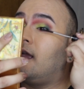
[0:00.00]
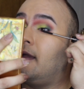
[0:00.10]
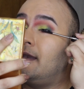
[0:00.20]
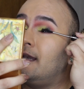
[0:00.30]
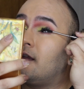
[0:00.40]

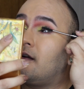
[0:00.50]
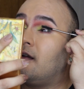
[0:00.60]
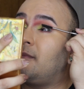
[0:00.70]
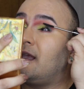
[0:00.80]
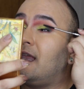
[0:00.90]
I didn't
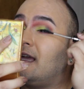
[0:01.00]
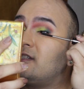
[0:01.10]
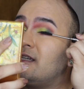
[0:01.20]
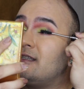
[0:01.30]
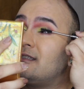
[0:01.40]
curl my
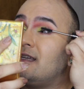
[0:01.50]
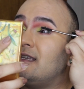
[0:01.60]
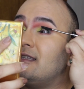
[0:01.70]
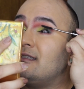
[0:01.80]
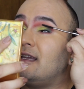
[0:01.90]
lashes
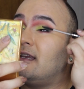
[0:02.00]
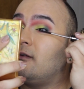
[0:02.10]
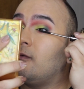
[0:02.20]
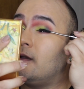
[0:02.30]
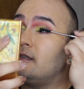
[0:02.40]
because I
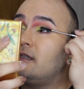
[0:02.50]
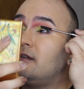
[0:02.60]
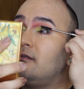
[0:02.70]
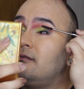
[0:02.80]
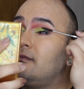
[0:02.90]
didn't want
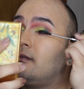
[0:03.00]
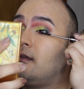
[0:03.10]
to.